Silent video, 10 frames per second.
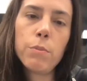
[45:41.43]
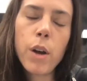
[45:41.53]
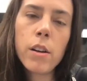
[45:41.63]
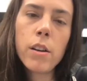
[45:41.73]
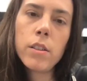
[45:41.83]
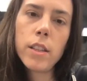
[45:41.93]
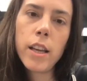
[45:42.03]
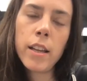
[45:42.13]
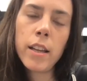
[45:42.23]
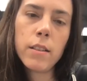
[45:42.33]
products
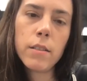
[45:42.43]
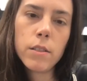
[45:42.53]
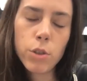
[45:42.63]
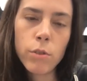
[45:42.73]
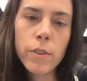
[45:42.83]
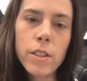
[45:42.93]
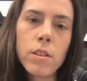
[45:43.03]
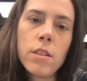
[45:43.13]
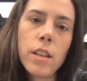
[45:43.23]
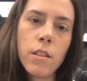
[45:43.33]
and
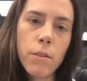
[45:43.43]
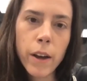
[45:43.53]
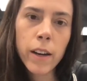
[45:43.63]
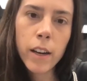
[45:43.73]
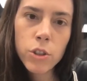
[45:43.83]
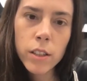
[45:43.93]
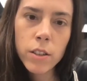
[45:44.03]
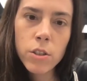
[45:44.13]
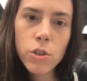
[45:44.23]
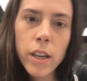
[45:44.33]
services in the financial
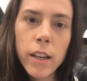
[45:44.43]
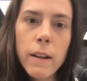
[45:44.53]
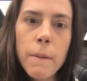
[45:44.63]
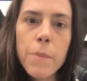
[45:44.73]
industry.